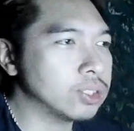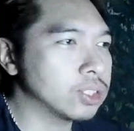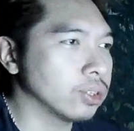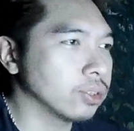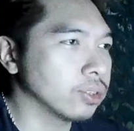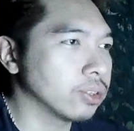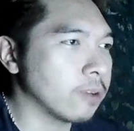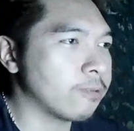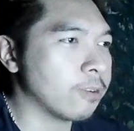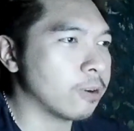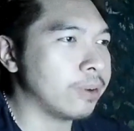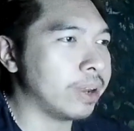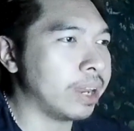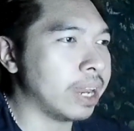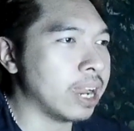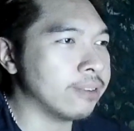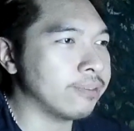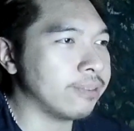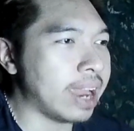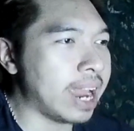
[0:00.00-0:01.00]
So therefore we
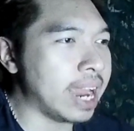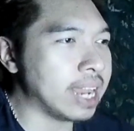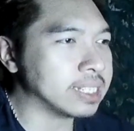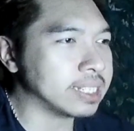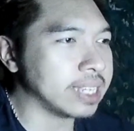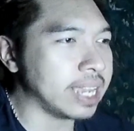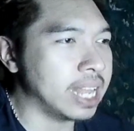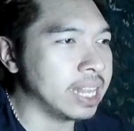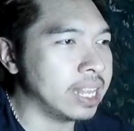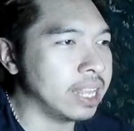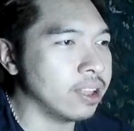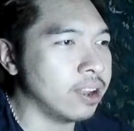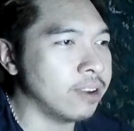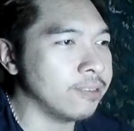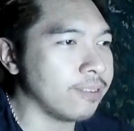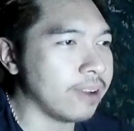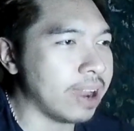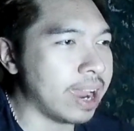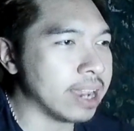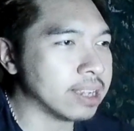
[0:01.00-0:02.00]
have x ln
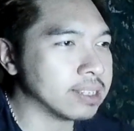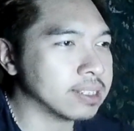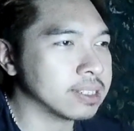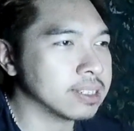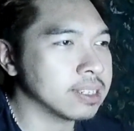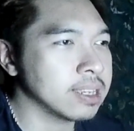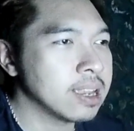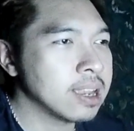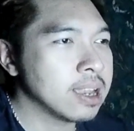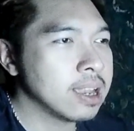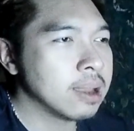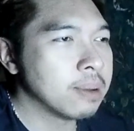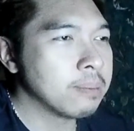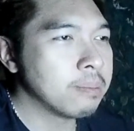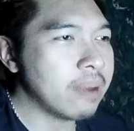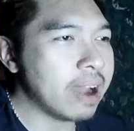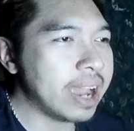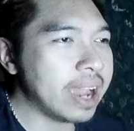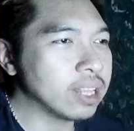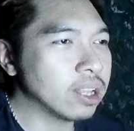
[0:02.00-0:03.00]
of x
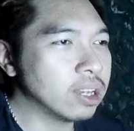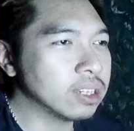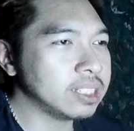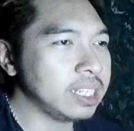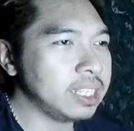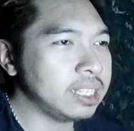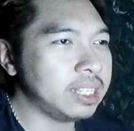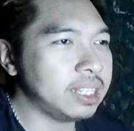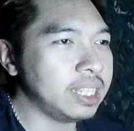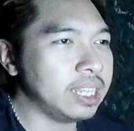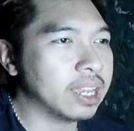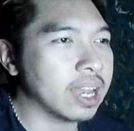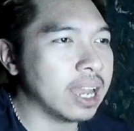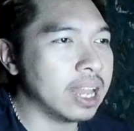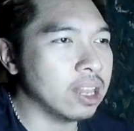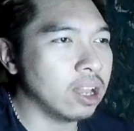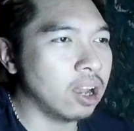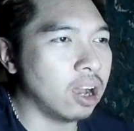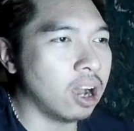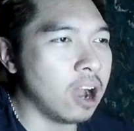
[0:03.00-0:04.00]
minus
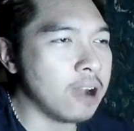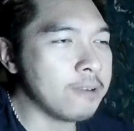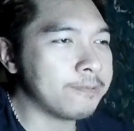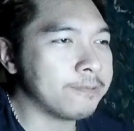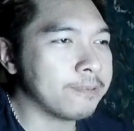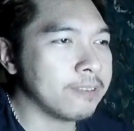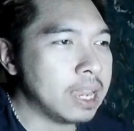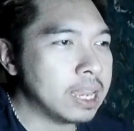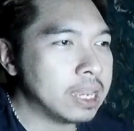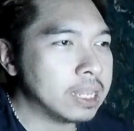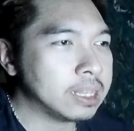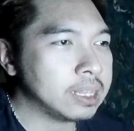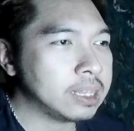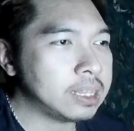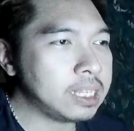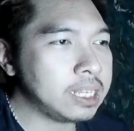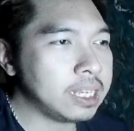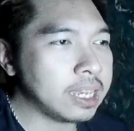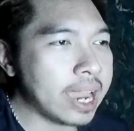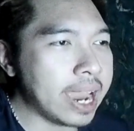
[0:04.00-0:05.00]
integral of
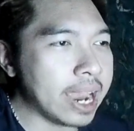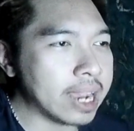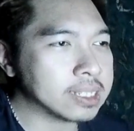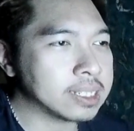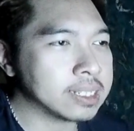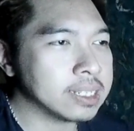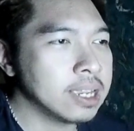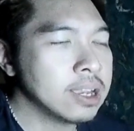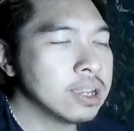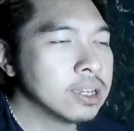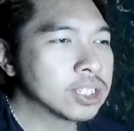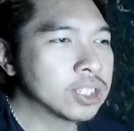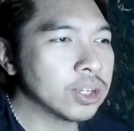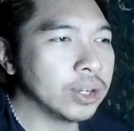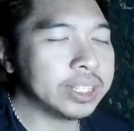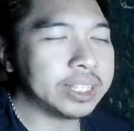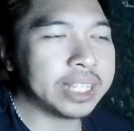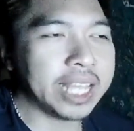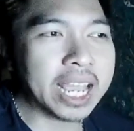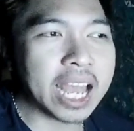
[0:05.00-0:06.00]
dx. So
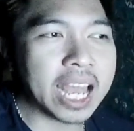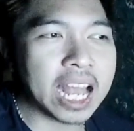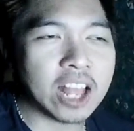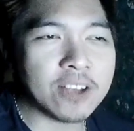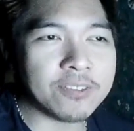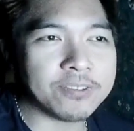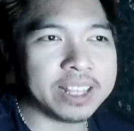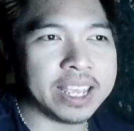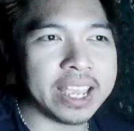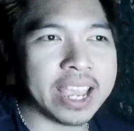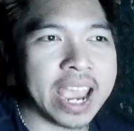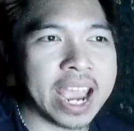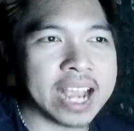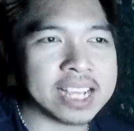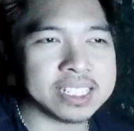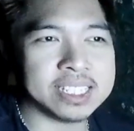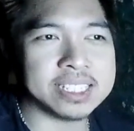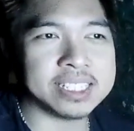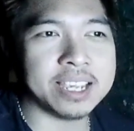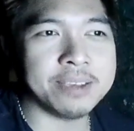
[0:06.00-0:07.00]
integral of
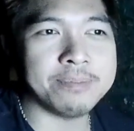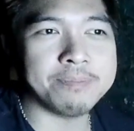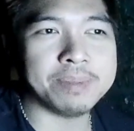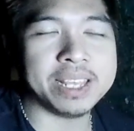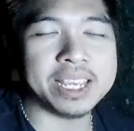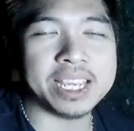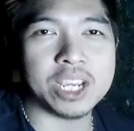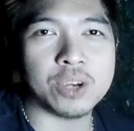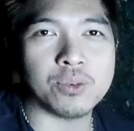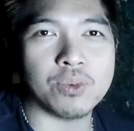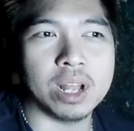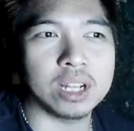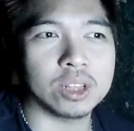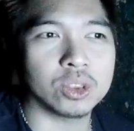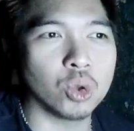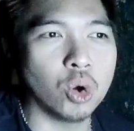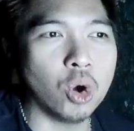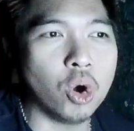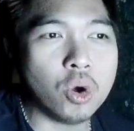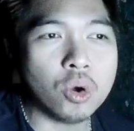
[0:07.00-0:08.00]
dx is simply equal
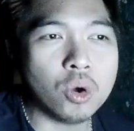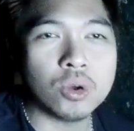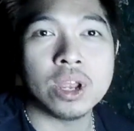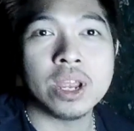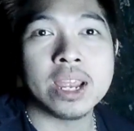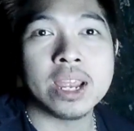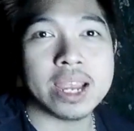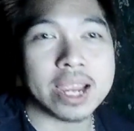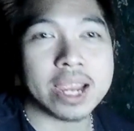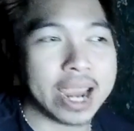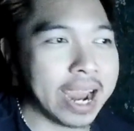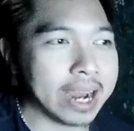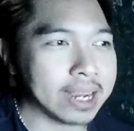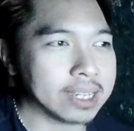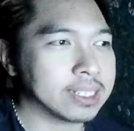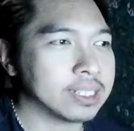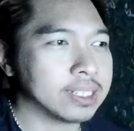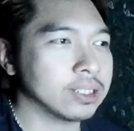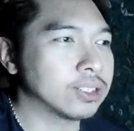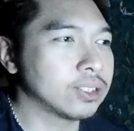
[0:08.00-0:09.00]
to
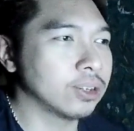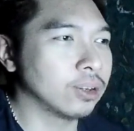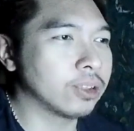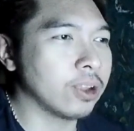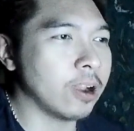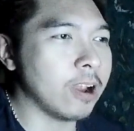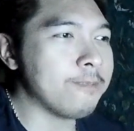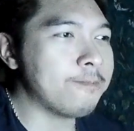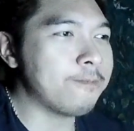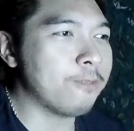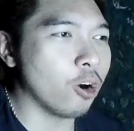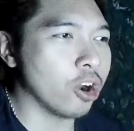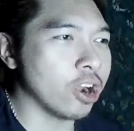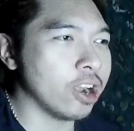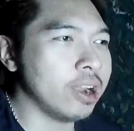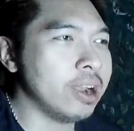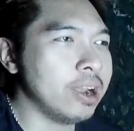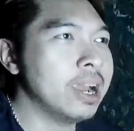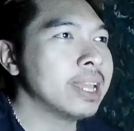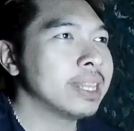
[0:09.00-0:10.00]
x. So
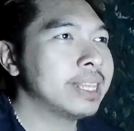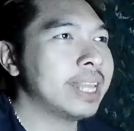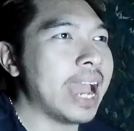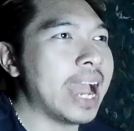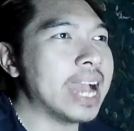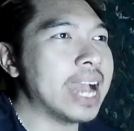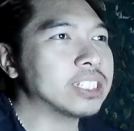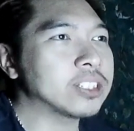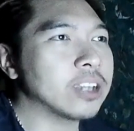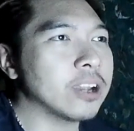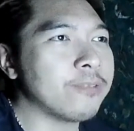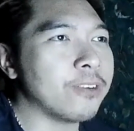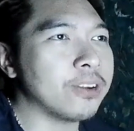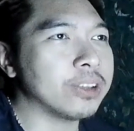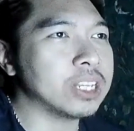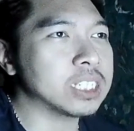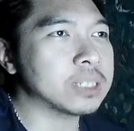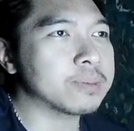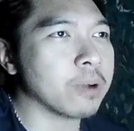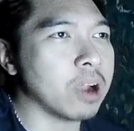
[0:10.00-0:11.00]
therefore, the answer for
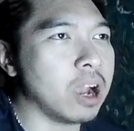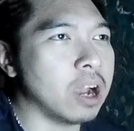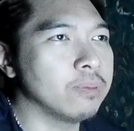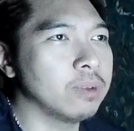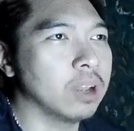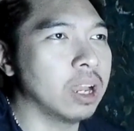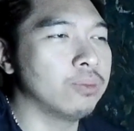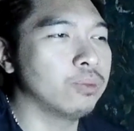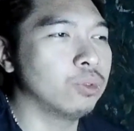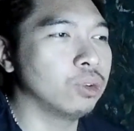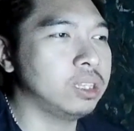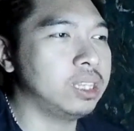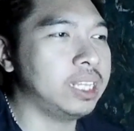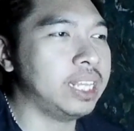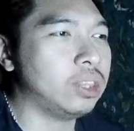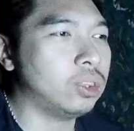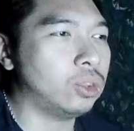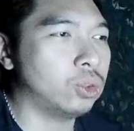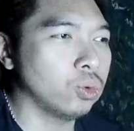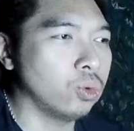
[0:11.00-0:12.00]
this problem would
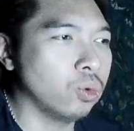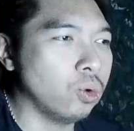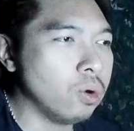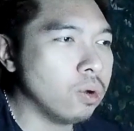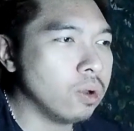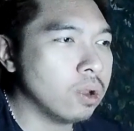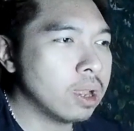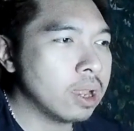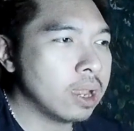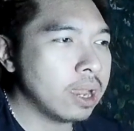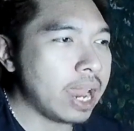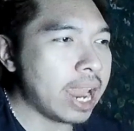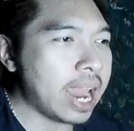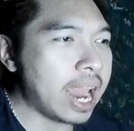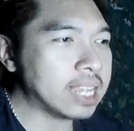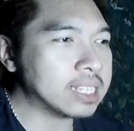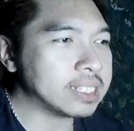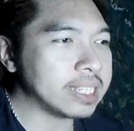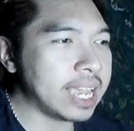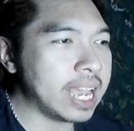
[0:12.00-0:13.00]
lead to
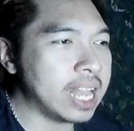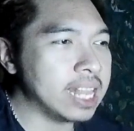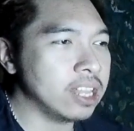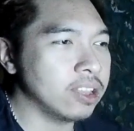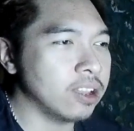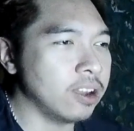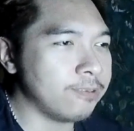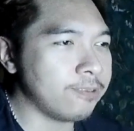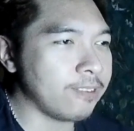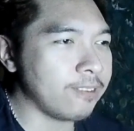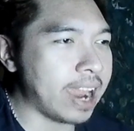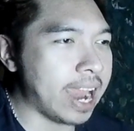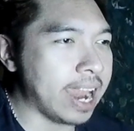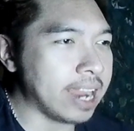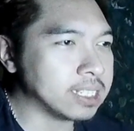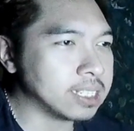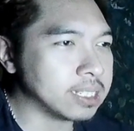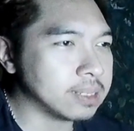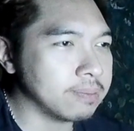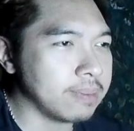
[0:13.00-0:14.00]
x ln of
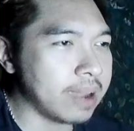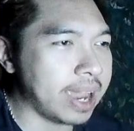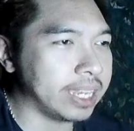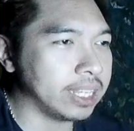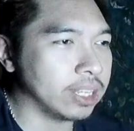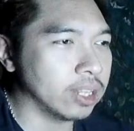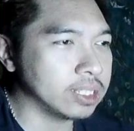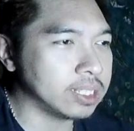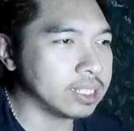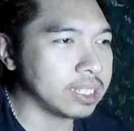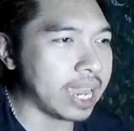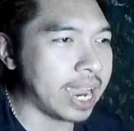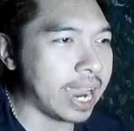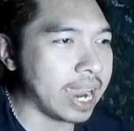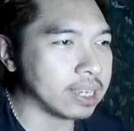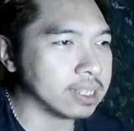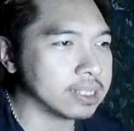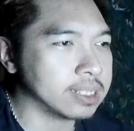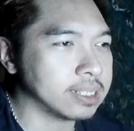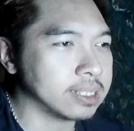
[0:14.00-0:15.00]
x minus
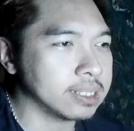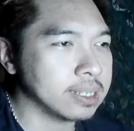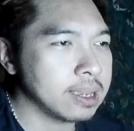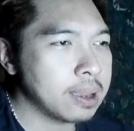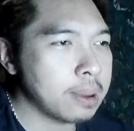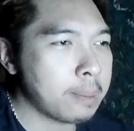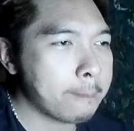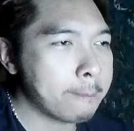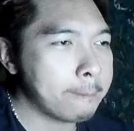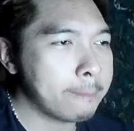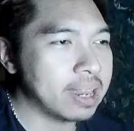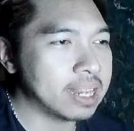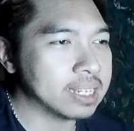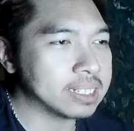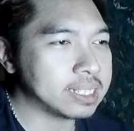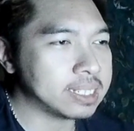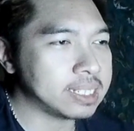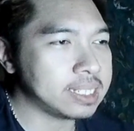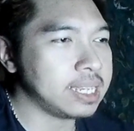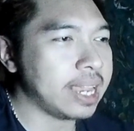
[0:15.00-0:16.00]
x
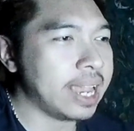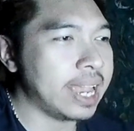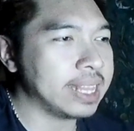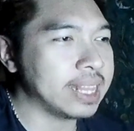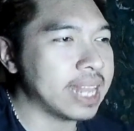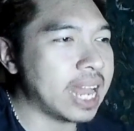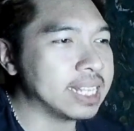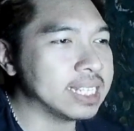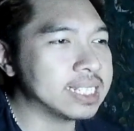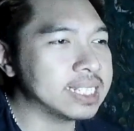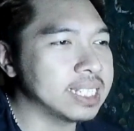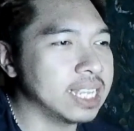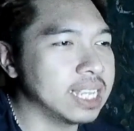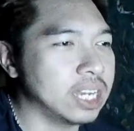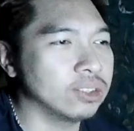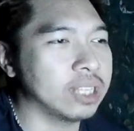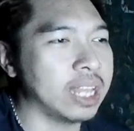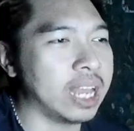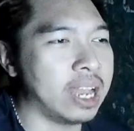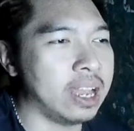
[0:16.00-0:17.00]
plus c. And that is
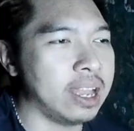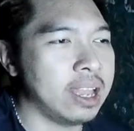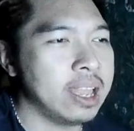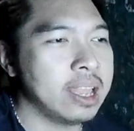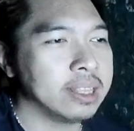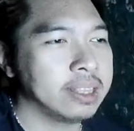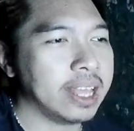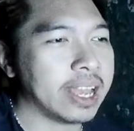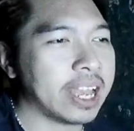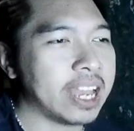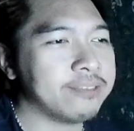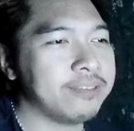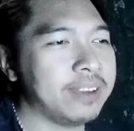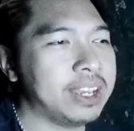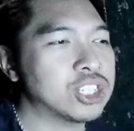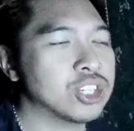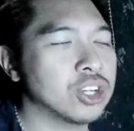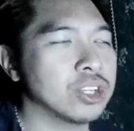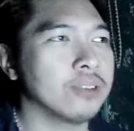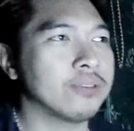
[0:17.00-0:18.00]
now the
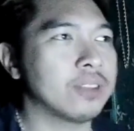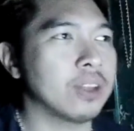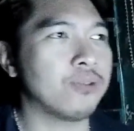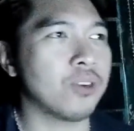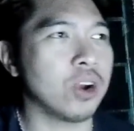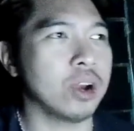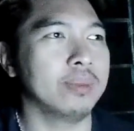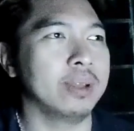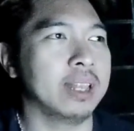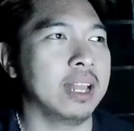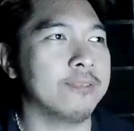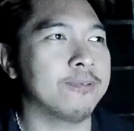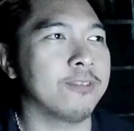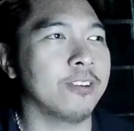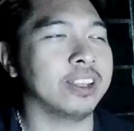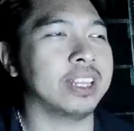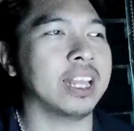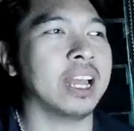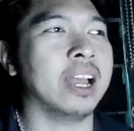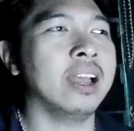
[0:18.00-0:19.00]
derivation of the formula
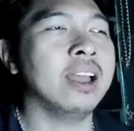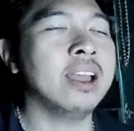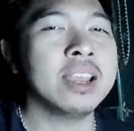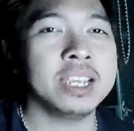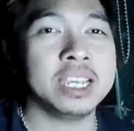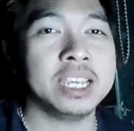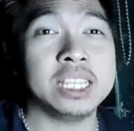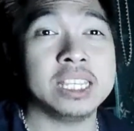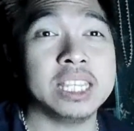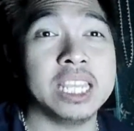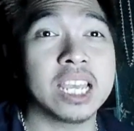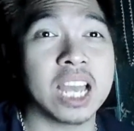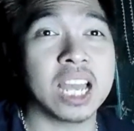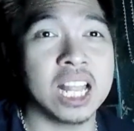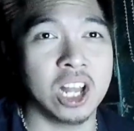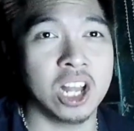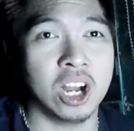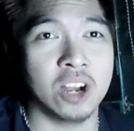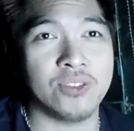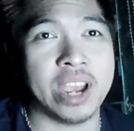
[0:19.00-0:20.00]
for the
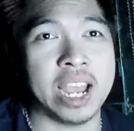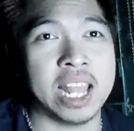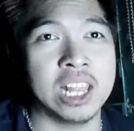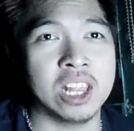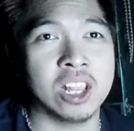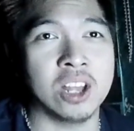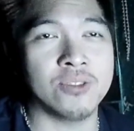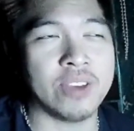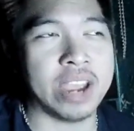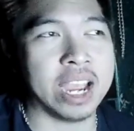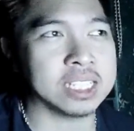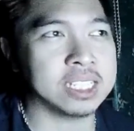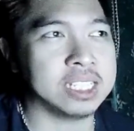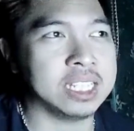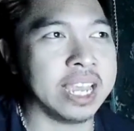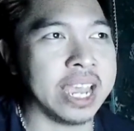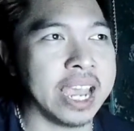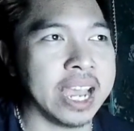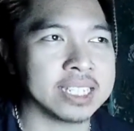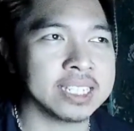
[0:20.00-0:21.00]
integral of ln of x
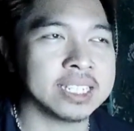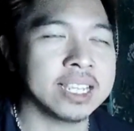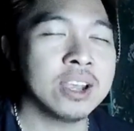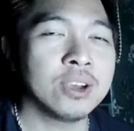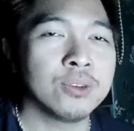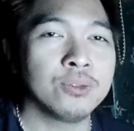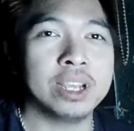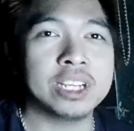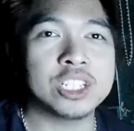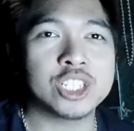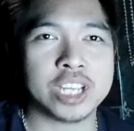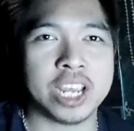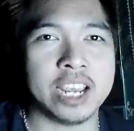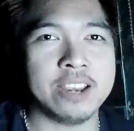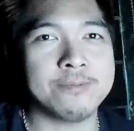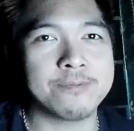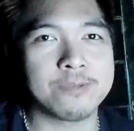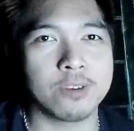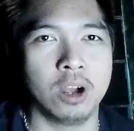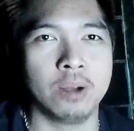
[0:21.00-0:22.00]
dx, which
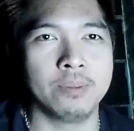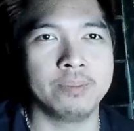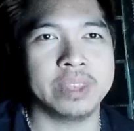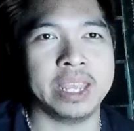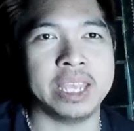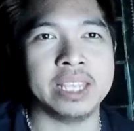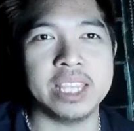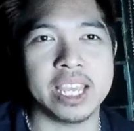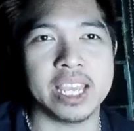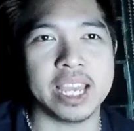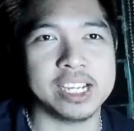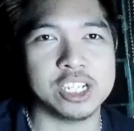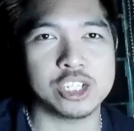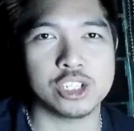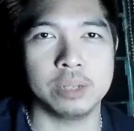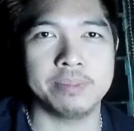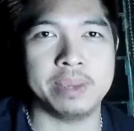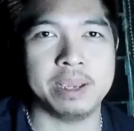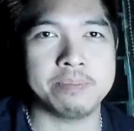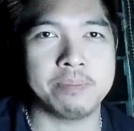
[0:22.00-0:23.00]
came from the
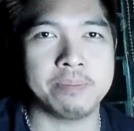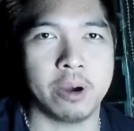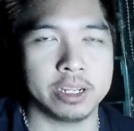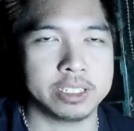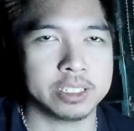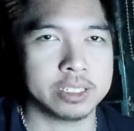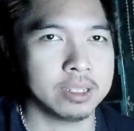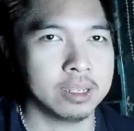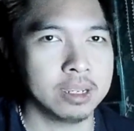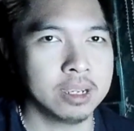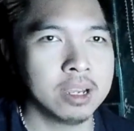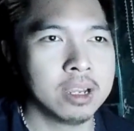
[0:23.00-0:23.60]
integration by parts.